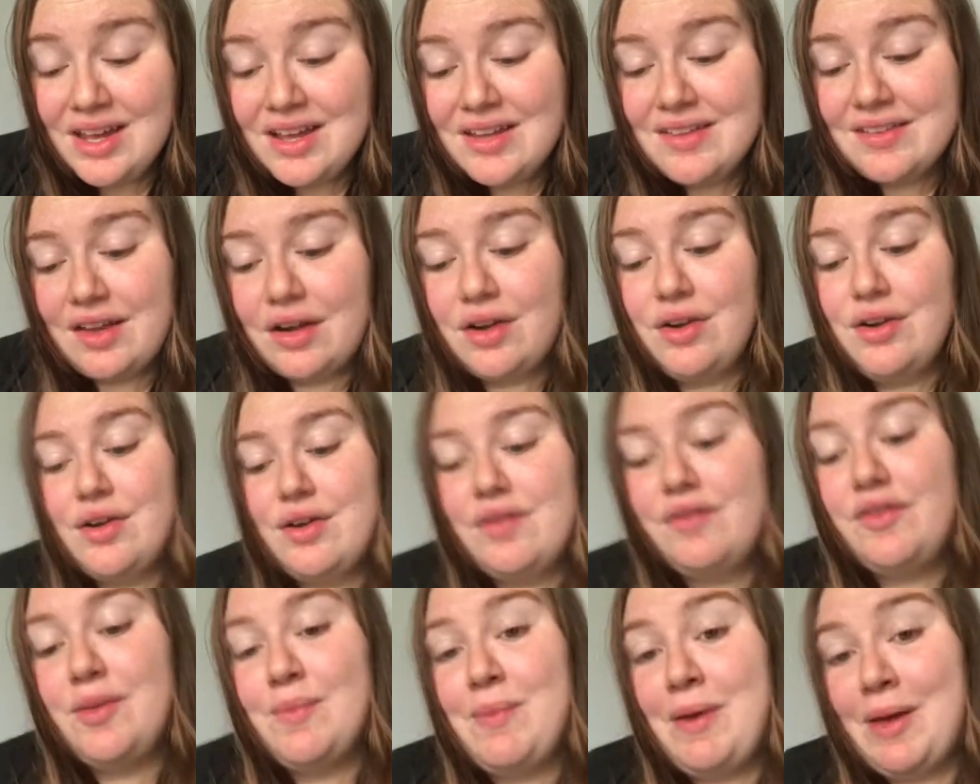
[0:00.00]
So I don't know
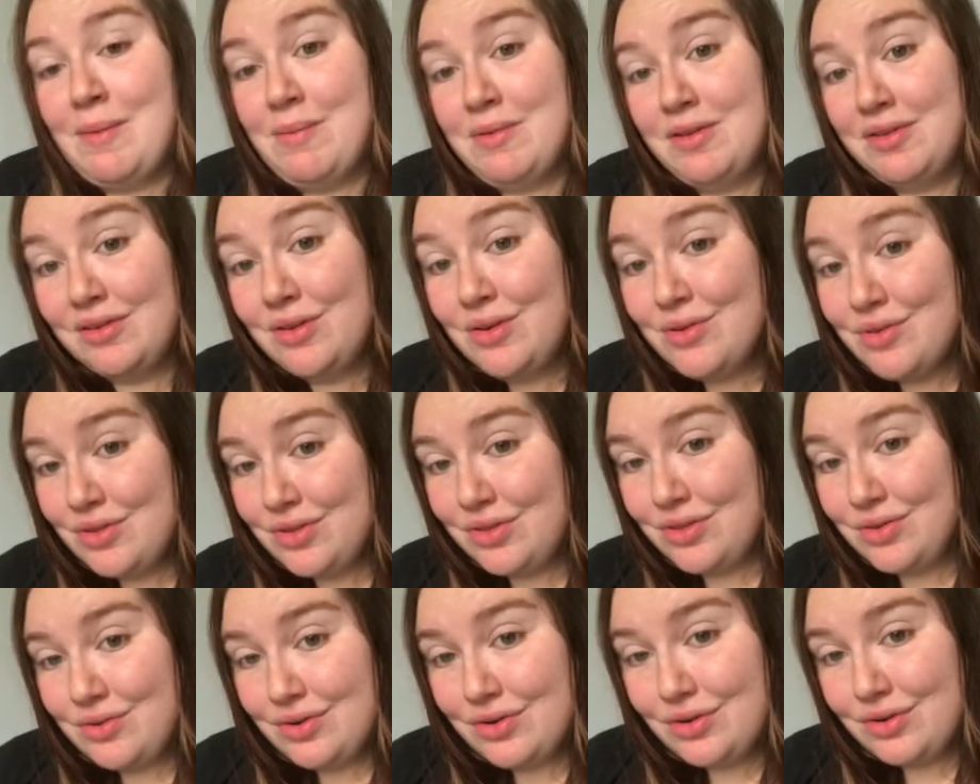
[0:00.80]
if the baby's going
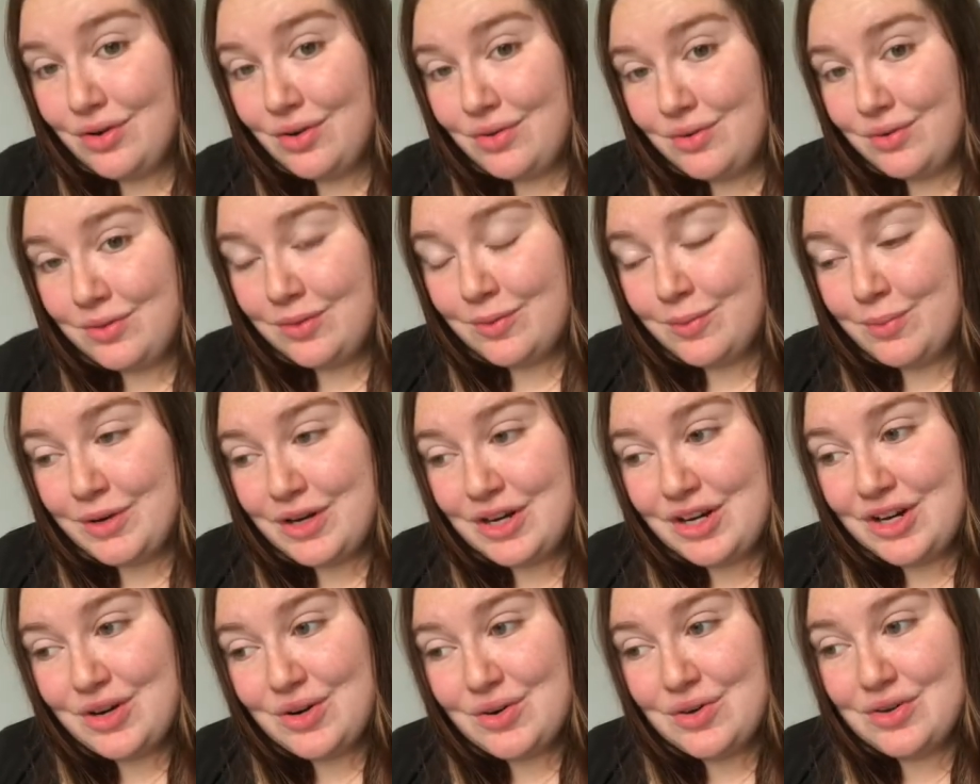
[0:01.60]
through a growth
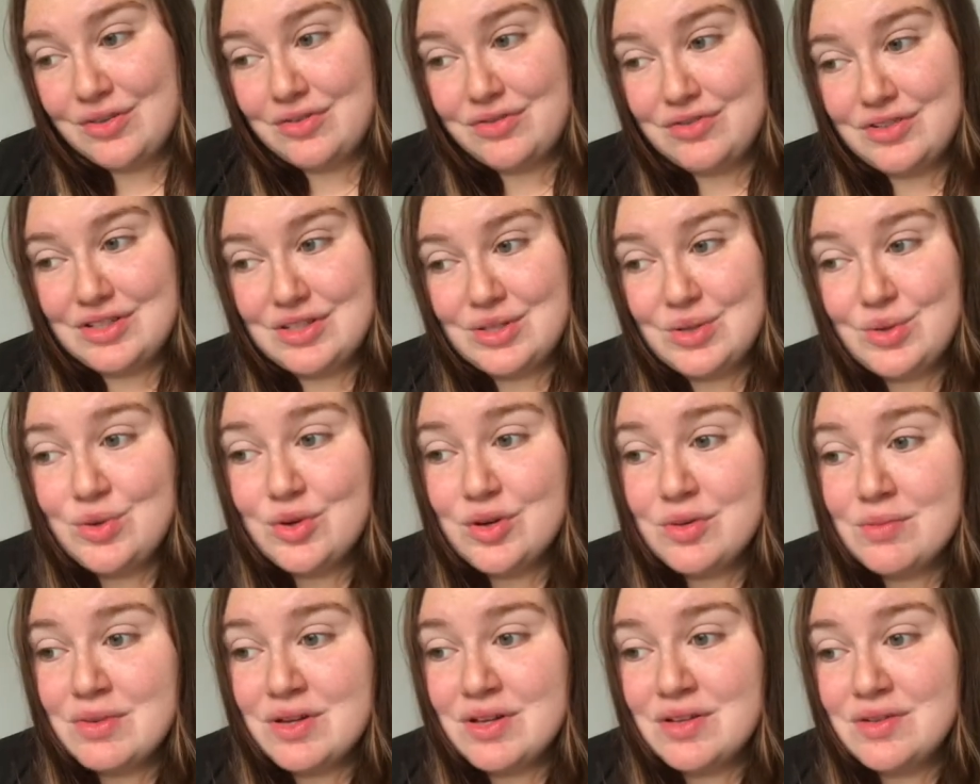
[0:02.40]
spurt or if it's
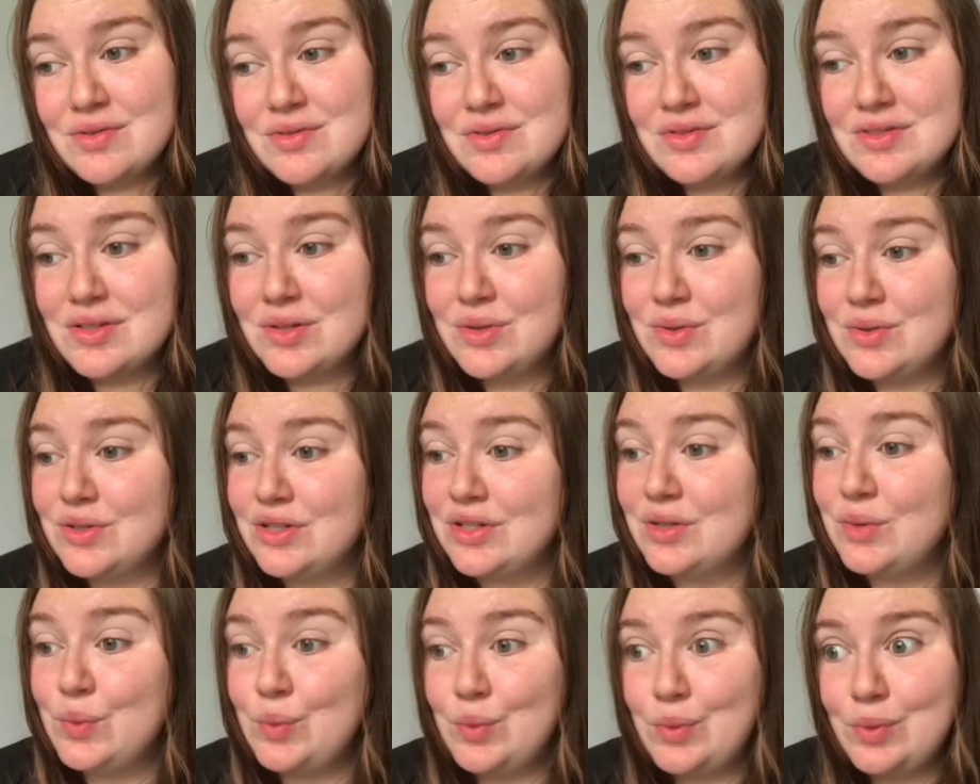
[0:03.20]
hormones
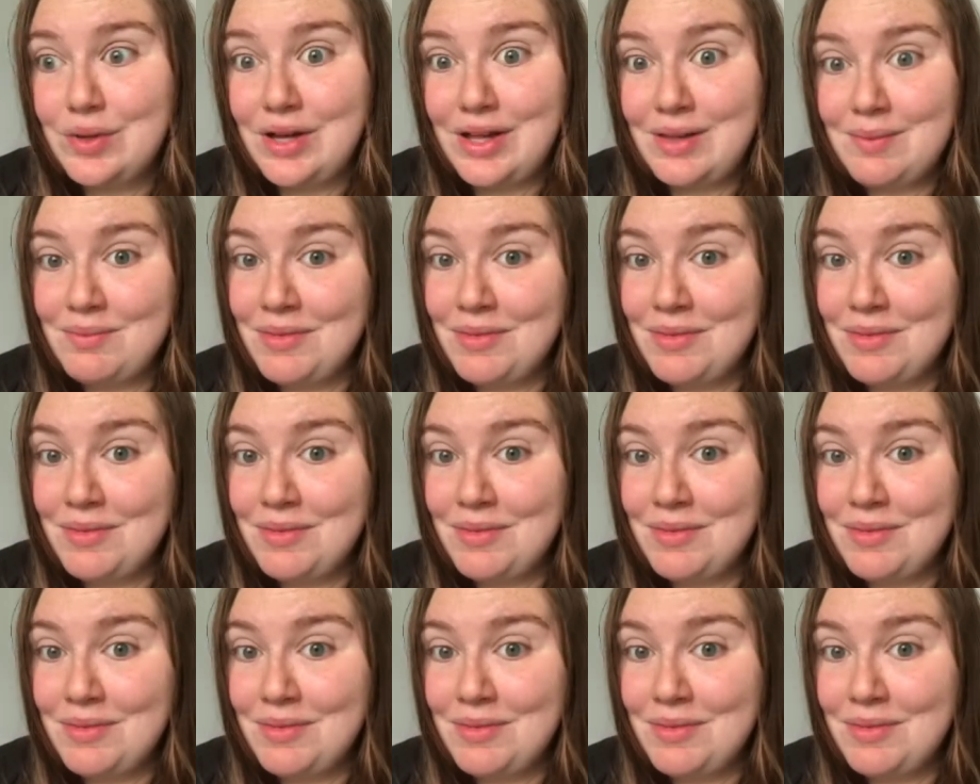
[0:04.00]
or what.